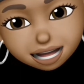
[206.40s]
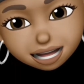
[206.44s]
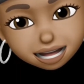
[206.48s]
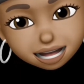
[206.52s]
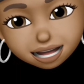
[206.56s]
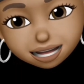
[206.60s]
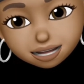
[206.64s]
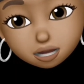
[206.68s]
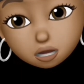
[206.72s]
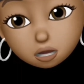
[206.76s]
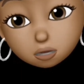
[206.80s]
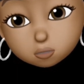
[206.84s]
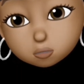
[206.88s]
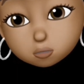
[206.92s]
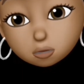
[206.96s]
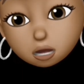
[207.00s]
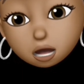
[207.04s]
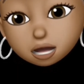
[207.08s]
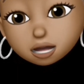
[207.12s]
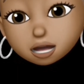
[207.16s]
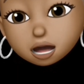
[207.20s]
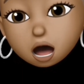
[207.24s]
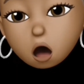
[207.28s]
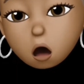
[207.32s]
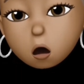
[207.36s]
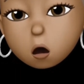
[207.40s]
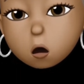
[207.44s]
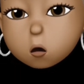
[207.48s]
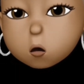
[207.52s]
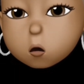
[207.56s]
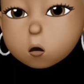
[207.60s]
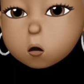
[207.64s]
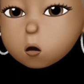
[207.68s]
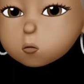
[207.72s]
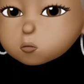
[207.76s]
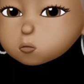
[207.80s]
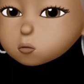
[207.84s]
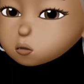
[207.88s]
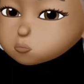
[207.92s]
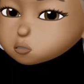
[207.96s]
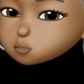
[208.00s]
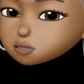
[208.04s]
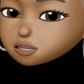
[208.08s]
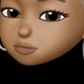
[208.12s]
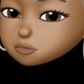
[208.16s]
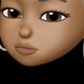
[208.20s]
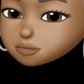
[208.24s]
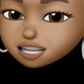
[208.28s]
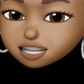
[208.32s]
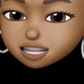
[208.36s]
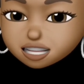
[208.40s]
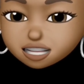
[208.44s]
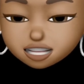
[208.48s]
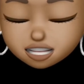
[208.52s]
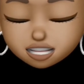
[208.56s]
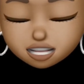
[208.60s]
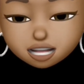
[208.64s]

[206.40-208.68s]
candle and I almost missed it.